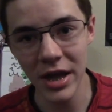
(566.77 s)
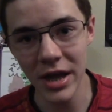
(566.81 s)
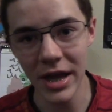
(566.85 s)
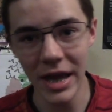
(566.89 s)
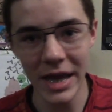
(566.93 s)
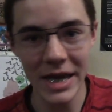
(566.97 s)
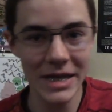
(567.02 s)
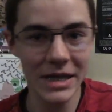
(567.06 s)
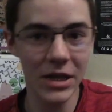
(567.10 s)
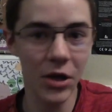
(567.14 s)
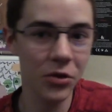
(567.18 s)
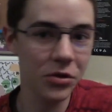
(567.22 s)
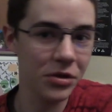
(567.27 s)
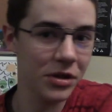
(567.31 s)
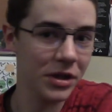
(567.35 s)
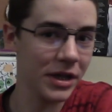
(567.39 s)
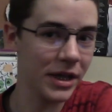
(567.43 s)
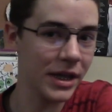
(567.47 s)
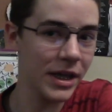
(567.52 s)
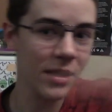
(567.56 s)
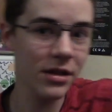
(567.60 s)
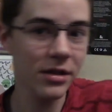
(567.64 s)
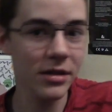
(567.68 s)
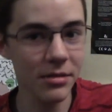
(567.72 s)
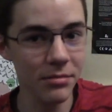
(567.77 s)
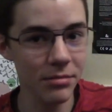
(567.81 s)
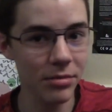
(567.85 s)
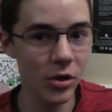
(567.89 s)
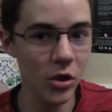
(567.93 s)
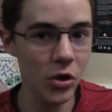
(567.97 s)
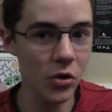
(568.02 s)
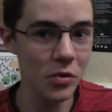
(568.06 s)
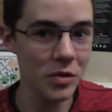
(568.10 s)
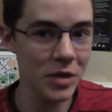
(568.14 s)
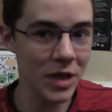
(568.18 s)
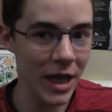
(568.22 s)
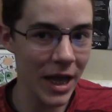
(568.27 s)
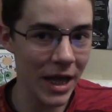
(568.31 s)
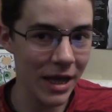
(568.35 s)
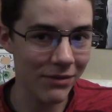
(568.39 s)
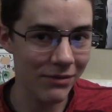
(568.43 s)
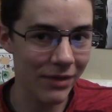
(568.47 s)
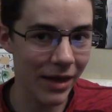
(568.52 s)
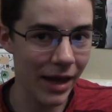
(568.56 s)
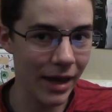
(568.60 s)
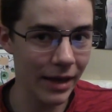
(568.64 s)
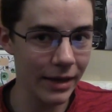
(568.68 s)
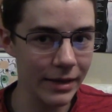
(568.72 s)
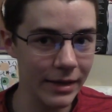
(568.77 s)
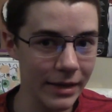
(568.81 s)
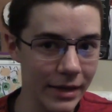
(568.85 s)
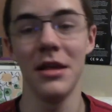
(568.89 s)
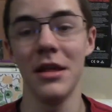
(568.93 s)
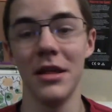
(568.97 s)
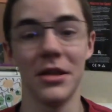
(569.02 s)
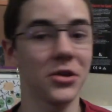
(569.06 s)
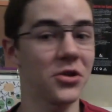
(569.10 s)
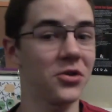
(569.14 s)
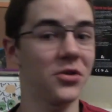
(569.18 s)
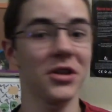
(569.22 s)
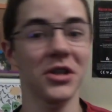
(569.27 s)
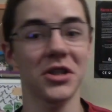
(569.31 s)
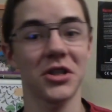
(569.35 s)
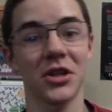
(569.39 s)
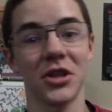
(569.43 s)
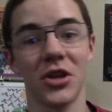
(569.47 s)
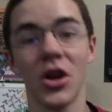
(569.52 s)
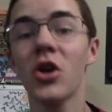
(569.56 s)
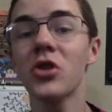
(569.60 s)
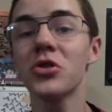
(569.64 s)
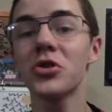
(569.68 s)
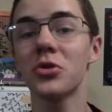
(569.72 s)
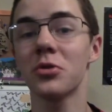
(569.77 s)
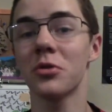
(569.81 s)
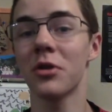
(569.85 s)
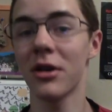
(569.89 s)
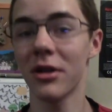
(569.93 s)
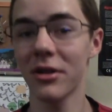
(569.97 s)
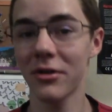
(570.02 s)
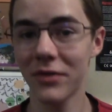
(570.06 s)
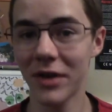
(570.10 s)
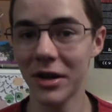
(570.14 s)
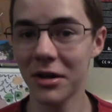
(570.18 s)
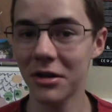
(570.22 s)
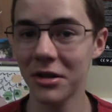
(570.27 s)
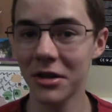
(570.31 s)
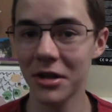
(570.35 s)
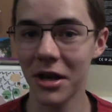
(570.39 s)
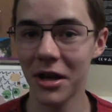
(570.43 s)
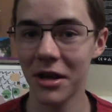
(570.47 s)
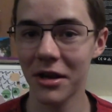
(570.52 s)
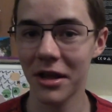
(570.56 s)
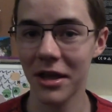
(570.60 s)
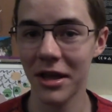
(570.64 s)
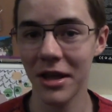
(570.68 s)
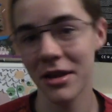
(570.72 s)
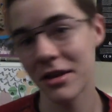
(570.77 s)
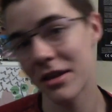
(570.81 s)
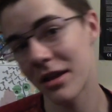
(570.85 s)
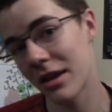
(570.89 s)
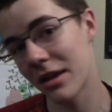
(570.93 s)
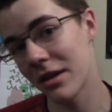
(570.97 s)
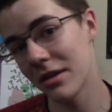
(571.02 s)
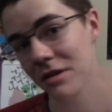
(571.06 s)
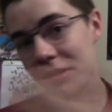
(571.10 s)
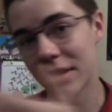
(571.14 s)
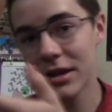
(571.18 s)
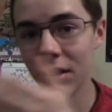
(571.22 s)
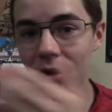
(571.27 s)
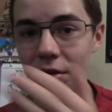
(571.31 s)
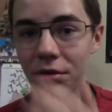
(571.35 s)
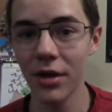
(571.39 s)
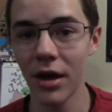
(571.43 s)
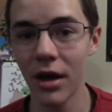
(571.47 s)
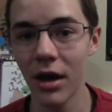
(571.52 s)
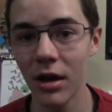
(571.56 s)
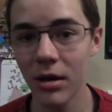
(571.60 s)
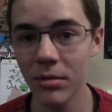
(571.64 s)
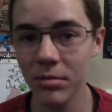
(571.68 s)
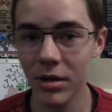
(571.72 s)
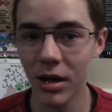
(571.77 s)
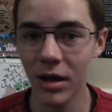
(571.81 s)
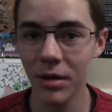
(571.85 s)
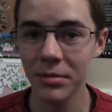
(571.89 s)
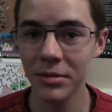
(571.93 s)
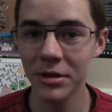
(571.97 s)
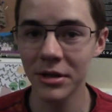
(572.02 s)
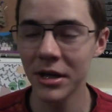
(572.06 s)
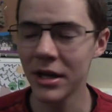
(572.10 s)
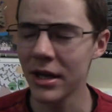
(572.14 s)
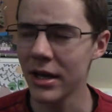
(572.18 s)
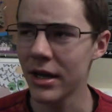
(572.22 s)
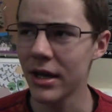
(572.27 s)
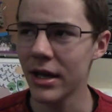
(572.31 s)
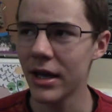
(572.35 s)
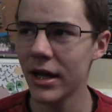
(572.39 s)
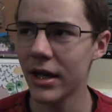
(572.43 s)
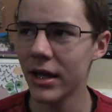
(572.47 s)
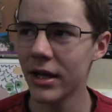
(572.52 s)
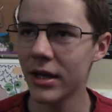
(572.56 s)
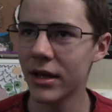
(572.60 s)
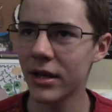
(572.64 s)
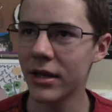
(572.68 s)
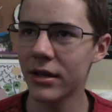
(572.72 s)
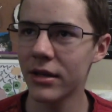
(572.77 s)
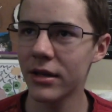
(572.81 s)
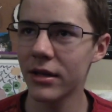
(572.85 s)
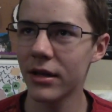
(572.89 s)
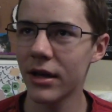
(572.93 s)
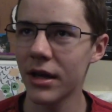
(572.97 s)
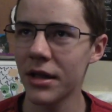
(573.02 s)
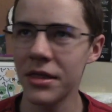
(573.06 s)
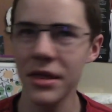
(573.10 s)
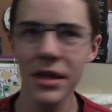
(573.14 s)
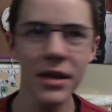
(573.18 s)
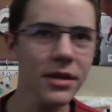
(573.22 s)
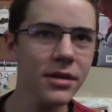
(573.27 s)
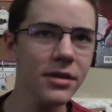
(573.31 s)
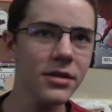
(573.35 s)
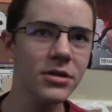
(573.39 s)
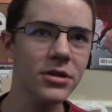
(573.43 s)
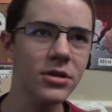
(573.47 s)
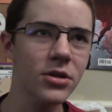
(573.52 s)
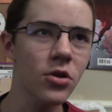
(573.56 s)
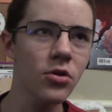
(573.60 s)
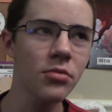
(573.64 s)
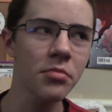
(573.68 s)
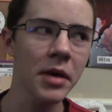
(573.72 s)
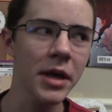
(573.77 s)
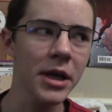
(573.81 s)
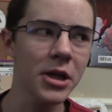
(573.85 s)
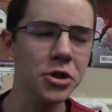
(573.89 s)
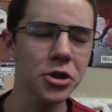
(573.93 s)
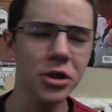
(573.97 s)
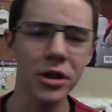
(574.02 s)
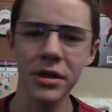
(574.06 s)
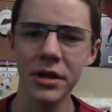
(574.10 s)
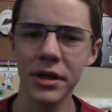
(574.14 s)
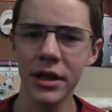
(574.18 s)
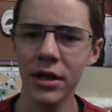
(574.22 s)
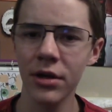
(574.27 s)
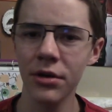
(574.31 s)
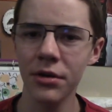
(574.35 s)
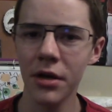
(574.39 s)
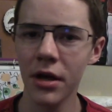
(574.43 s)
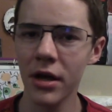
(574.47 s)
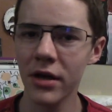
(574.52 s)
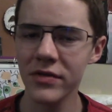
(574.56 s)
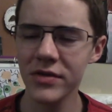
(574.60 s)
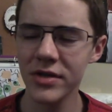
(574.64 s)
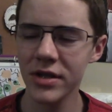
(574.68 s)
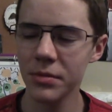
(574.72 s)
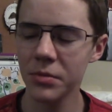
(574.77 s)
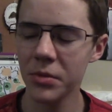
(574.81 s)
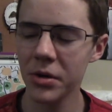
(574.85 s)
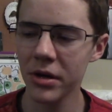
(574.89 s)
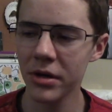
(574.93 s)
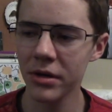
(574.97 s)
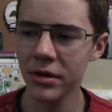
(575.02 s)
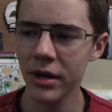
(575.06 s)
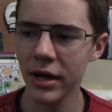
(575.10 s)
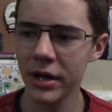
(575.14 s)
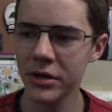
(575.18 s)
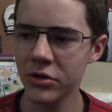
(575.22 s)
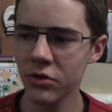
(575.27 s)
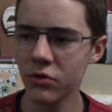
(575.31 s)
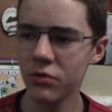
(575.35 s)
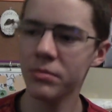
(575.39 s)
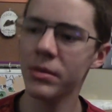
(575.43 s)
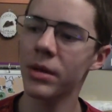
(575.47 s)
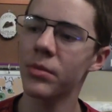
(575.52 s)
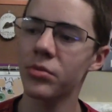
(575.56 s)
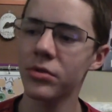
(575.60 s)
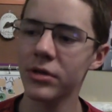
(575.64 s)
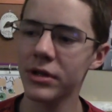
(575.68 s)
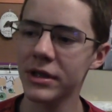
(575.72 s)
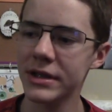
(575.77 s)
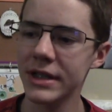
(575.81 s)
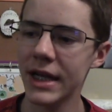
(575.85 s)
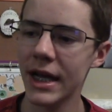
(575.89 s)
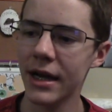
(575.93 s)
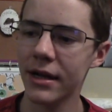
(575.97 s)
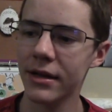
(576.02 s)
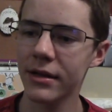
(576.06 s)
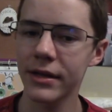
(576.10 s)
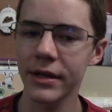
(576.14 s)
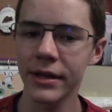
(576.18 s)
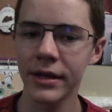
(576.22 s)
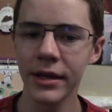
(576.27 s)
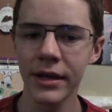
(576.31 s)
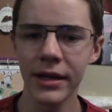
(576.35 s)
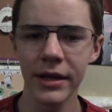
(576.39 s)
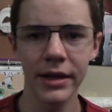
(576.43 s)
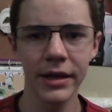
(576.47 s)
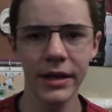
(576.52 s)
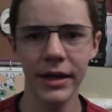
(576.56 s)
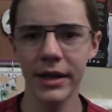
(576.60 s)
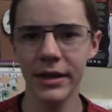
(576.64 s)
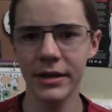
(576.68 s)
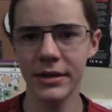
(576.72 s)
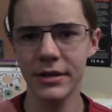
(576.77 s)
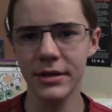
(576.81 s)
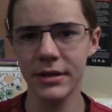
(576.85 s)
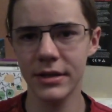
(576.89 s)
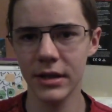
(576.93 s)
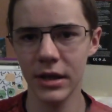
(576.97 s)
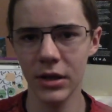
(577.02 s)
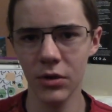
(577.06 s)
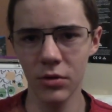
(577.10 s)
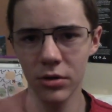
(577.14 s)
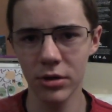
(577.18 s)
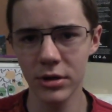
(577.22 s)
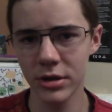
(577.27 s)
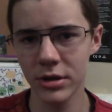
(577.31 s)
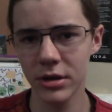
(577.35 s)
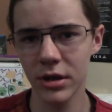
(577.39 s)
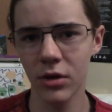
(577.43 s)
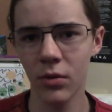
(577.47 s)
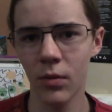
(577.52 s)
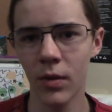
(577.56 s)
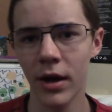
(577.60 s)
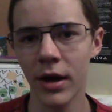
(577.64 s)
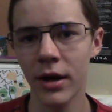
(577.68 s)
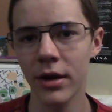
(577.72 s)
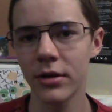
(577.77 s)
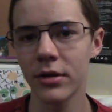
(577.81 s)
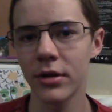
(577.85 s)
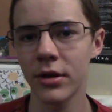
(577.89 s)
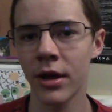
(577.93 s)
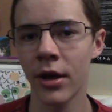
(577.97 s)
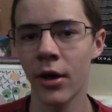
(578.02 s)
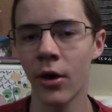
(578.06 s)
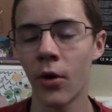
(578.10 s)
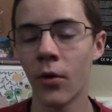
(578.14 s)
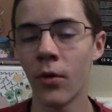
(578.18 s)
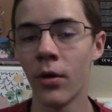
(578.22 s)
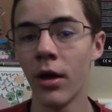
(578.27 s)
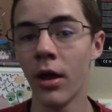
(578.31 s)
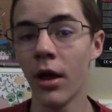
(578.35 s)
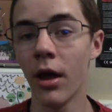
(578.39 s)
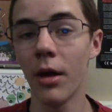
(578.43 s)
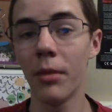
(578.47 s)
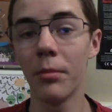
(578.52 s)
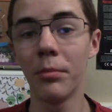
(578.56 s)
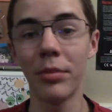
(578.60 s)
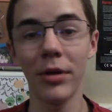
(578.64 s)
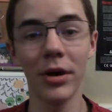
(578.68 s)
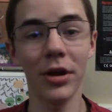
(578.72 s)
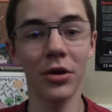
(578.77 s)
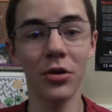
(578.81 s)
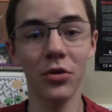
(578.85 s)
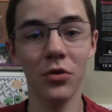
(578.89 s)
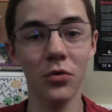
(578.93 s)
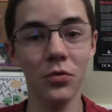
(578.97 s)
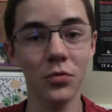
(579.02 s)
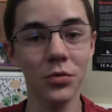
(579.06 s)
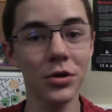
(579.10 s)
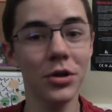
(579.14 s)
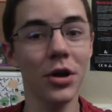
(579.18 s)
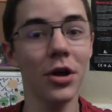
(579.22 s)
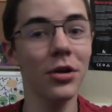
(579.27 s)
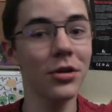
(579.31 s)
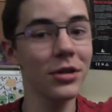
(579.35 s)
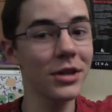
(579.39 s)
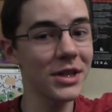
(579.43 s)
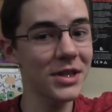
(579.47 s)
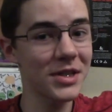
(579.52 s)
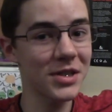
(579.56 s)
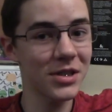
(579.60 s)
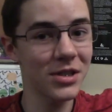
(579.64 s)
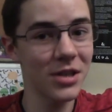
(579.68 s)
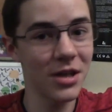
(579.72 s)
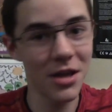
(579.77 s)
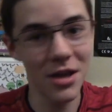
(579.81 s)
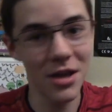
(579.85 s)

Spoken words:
and dealt the killing blow to Avac. Creston also finally got a hit in, killed the hobgoblin, and I think the stone mage got killed off somewhere. I don't remember exactly. It was a while ago. But regardless,